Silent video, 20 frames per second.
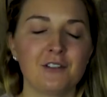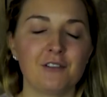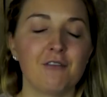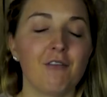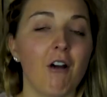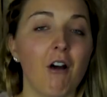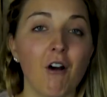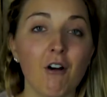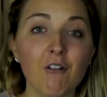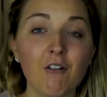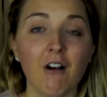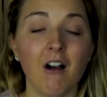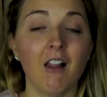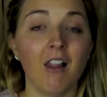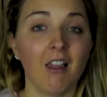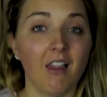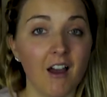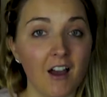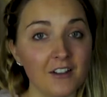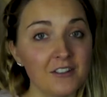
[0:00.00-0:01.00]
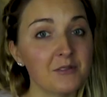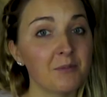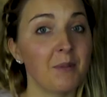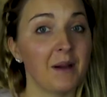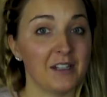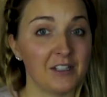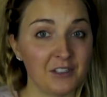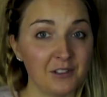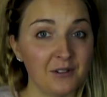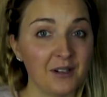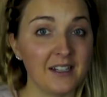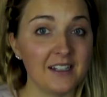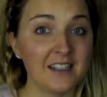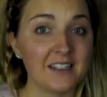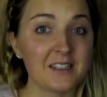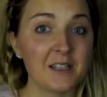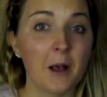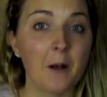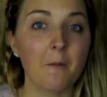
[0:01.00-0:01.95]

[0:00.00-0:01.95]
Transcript: grow a lot by doing this